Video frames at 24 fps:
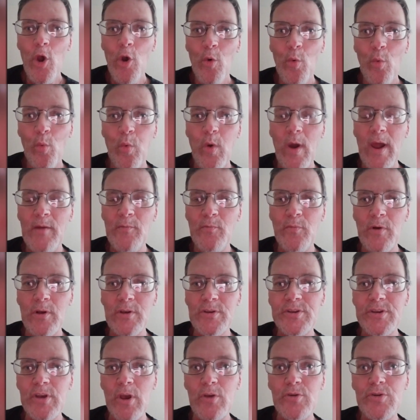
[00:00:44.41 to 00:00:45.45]
When will
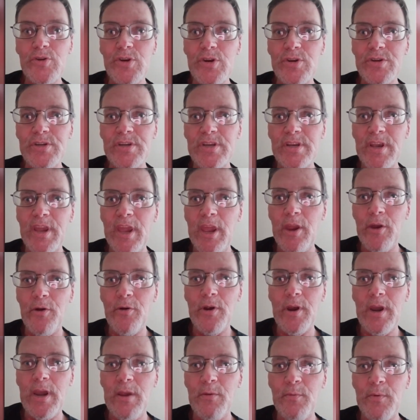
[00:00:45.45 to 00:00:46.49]
Social
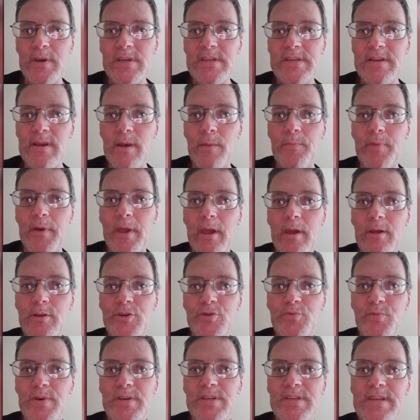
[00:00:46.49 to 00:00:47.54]
Security recipients
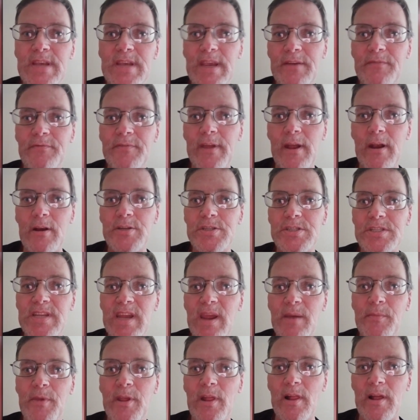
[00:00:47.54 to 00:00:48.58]
receive their
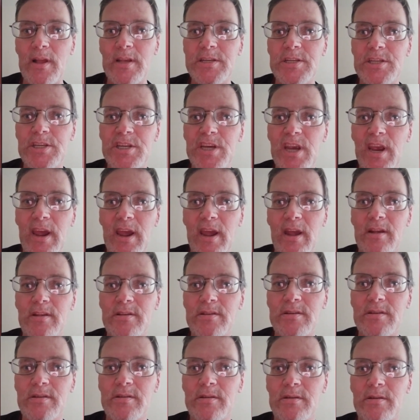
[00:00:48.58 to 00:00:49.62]
stimulus
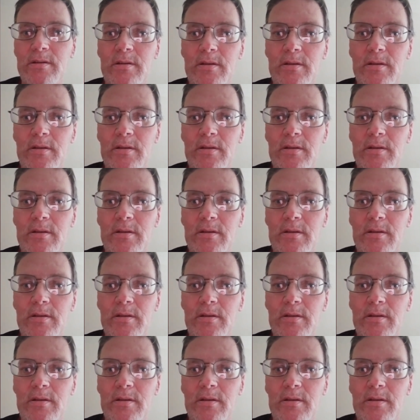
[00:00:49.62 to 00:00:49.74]
checks?